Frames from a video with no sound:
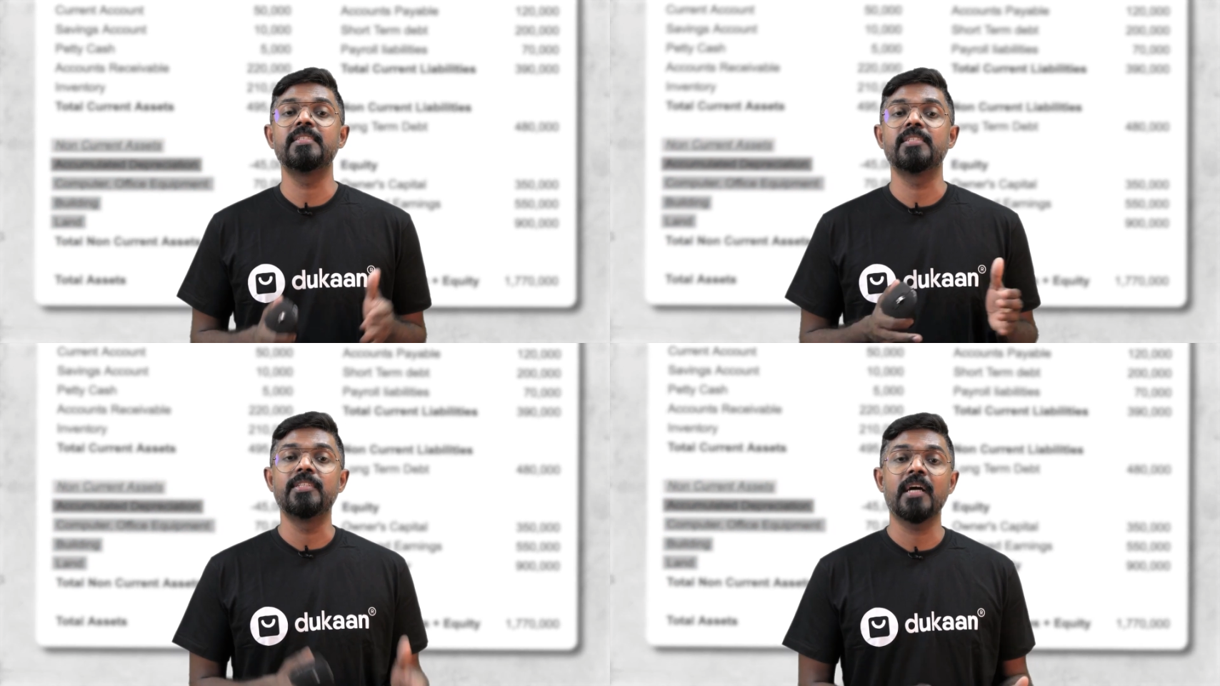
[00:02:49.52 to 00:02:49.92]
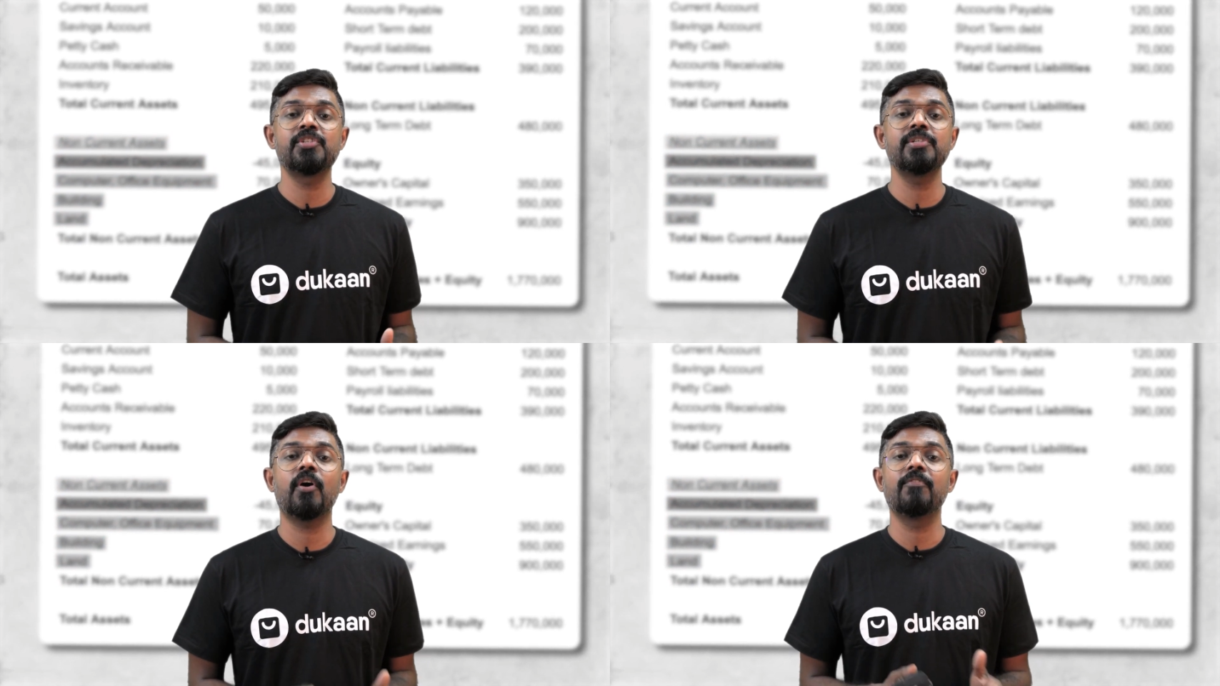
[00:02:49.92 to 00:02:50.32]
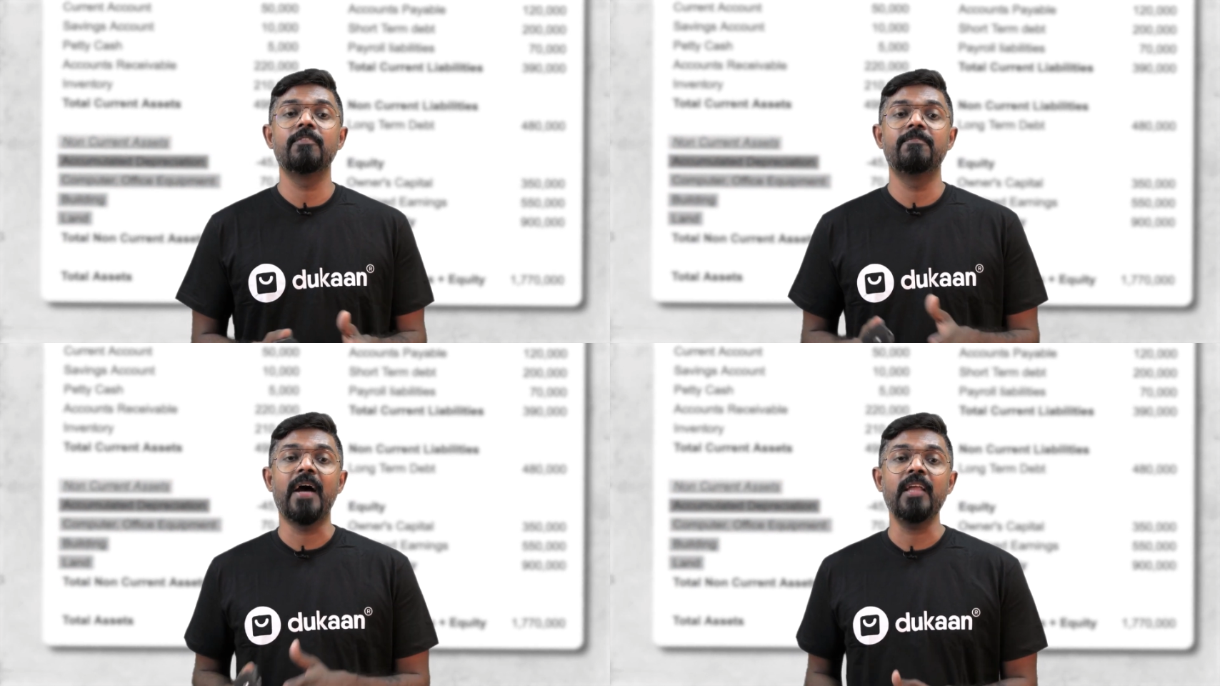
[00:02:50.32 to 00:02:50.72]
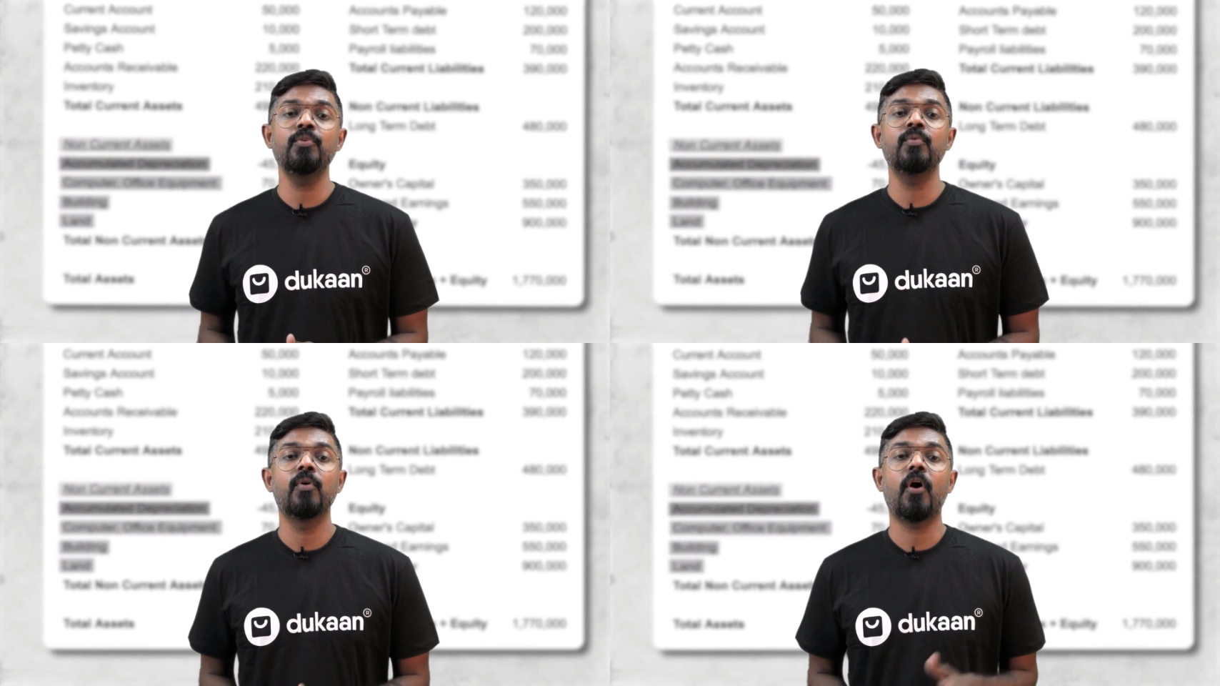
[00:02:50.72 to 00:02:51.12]
is the reduction of the
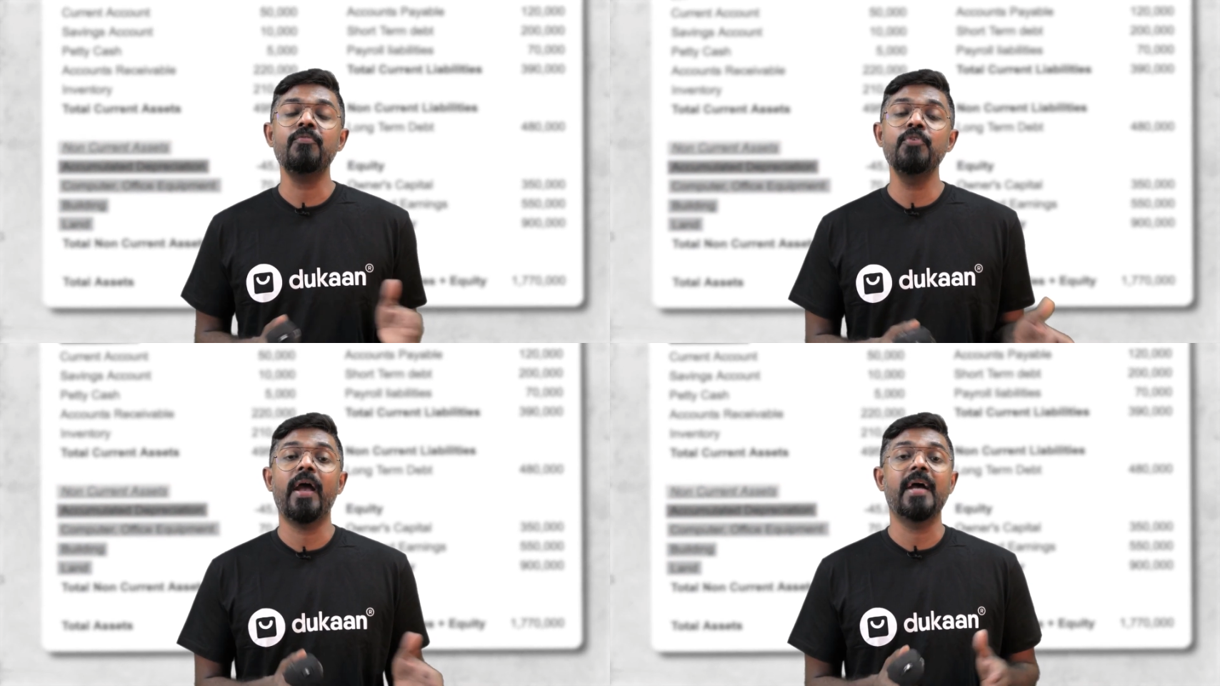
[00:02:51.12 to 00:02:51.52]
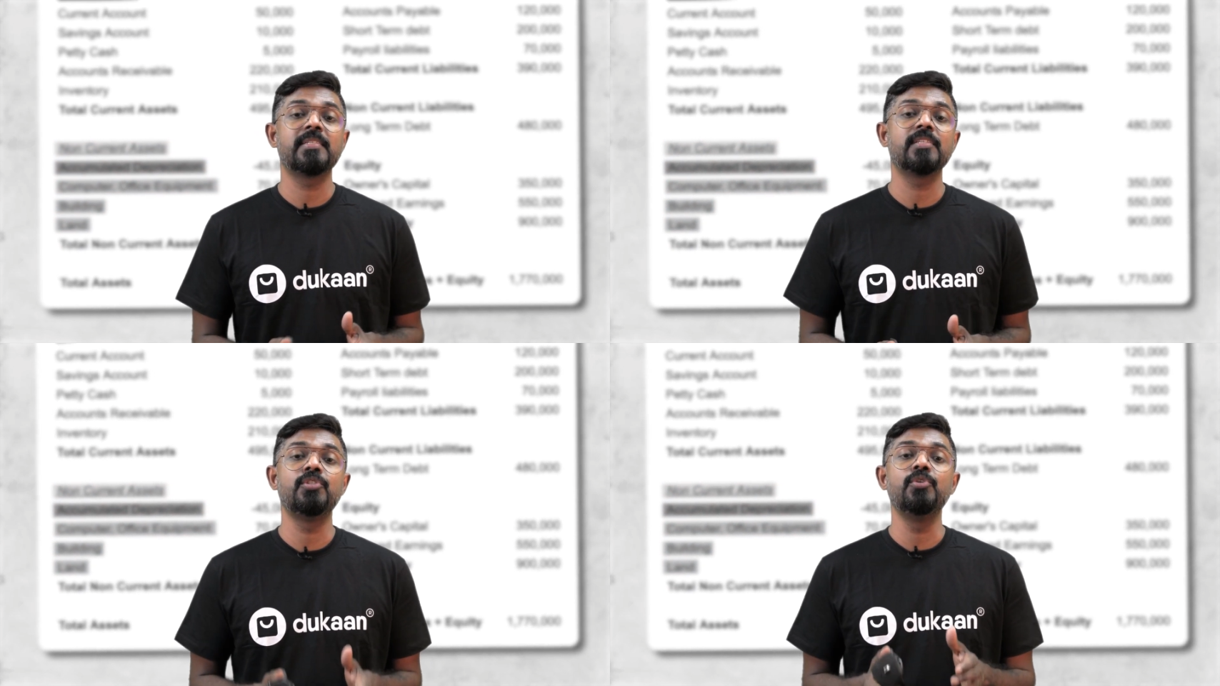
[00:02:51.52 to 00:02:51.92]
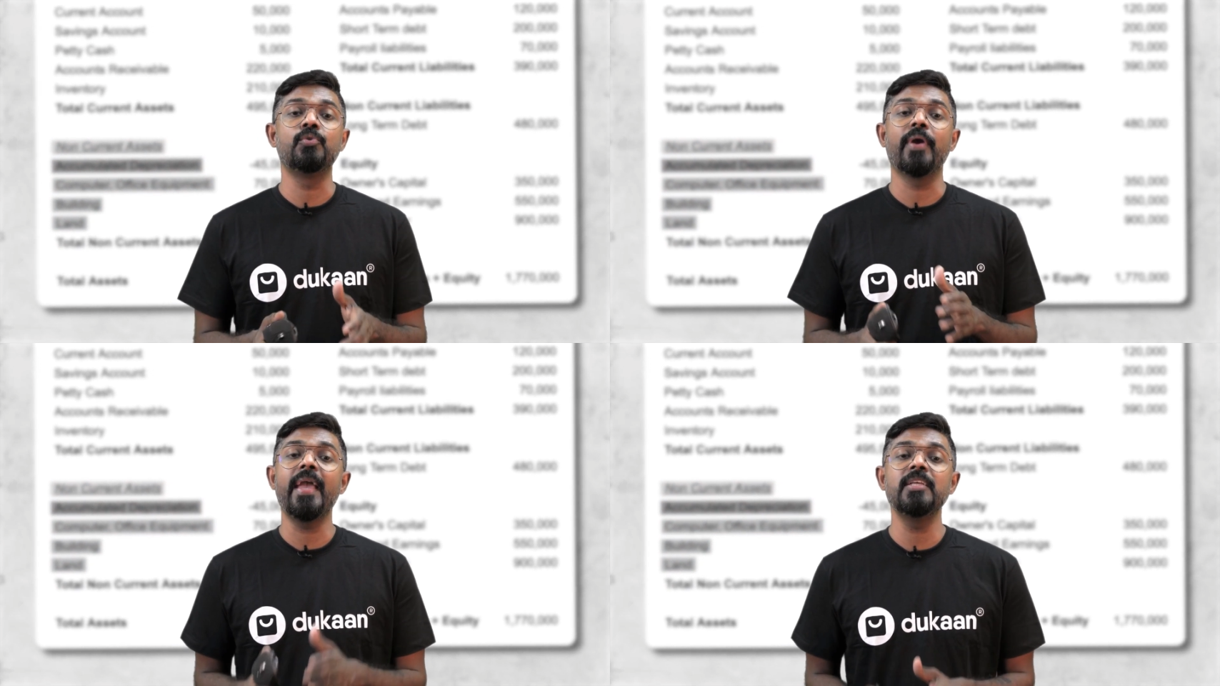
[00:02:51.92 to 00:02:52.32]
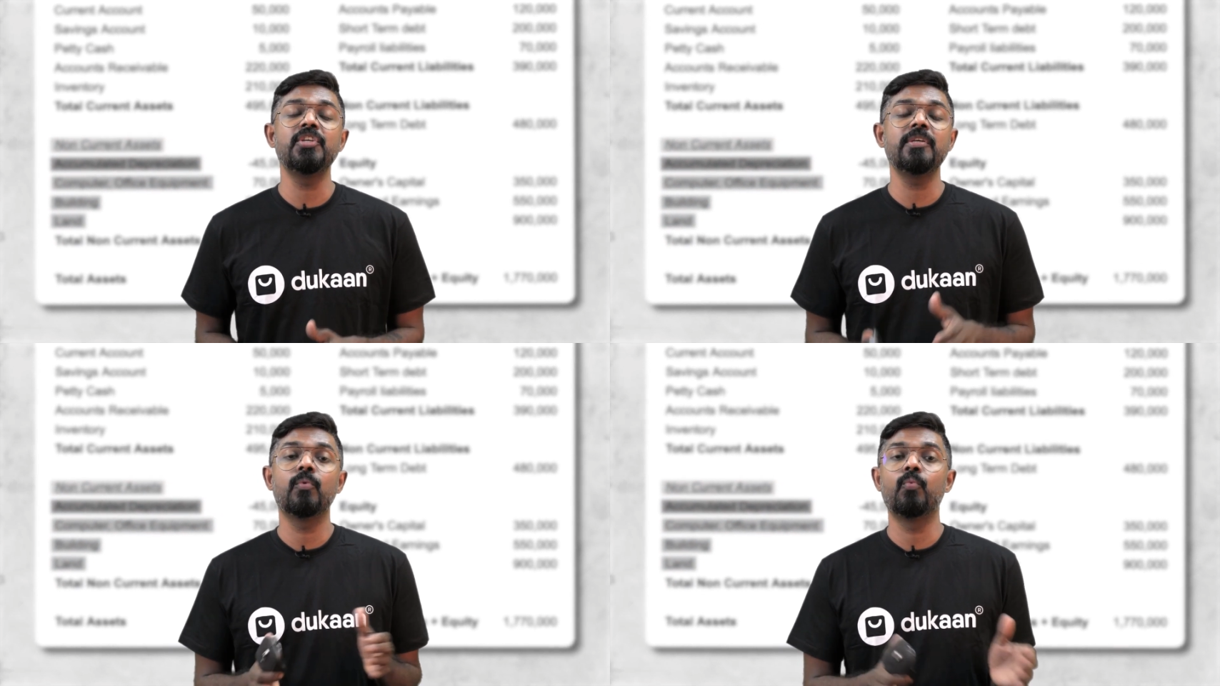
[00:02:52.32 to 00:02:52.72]
value of your assets due to
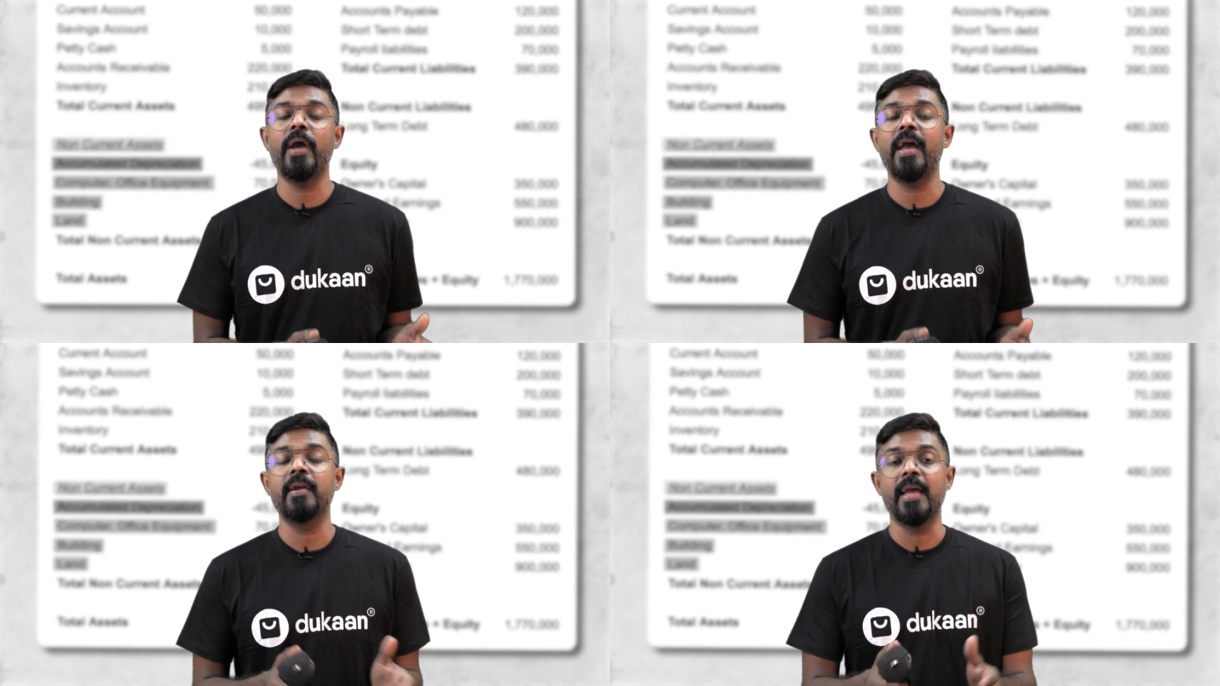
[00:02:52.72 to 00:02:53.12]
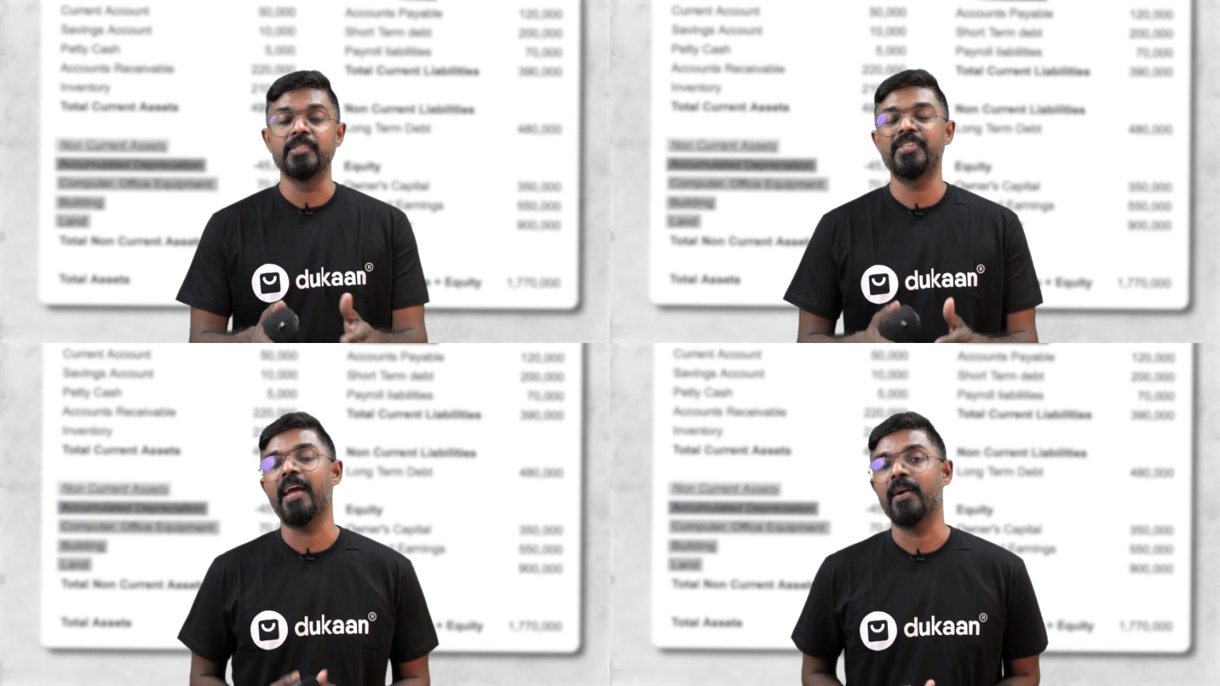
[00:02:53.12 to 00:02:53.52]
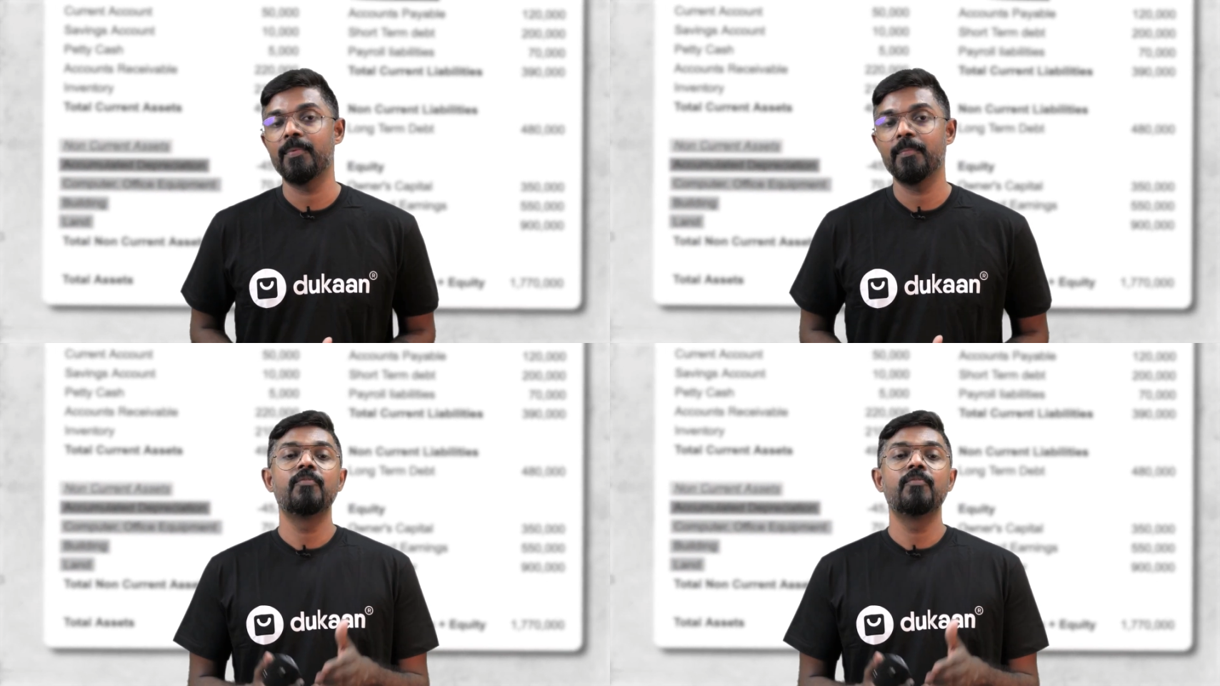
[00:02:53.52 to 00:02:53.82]
aging, wear, and tear.